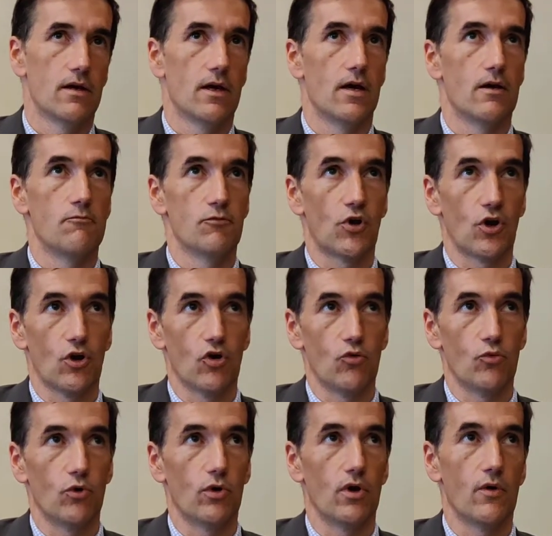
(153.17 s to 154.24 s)
um,
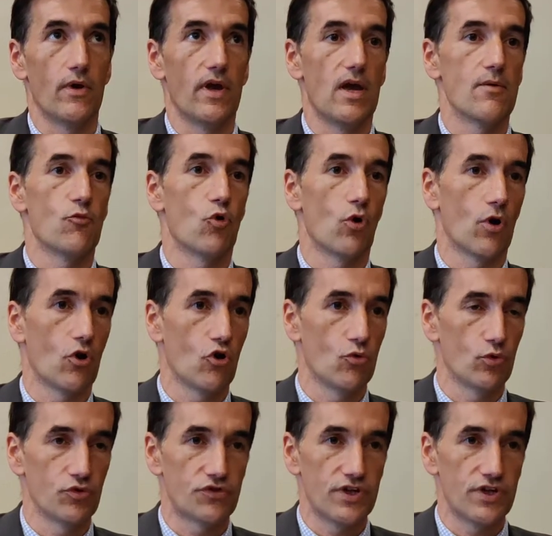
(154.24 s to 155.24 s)
global OEM or global